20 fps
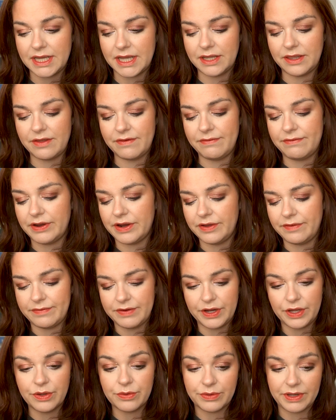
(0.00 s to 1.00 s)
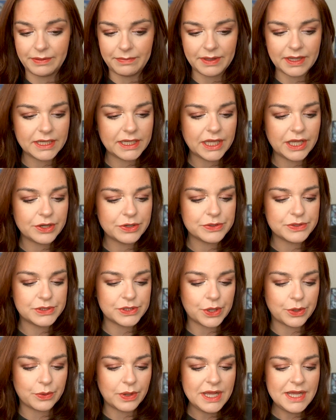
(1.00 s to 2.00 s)
and they're very, very creamy in here.
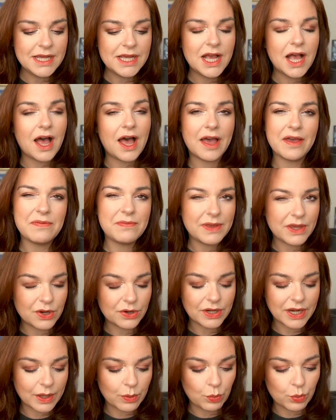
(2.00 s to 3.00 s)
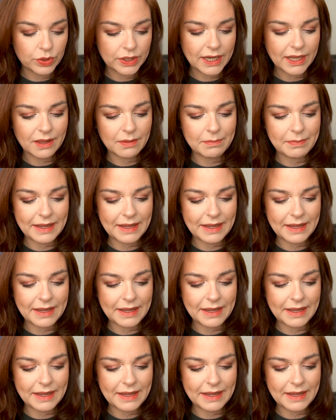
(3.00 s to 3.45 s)
So I figured I would hit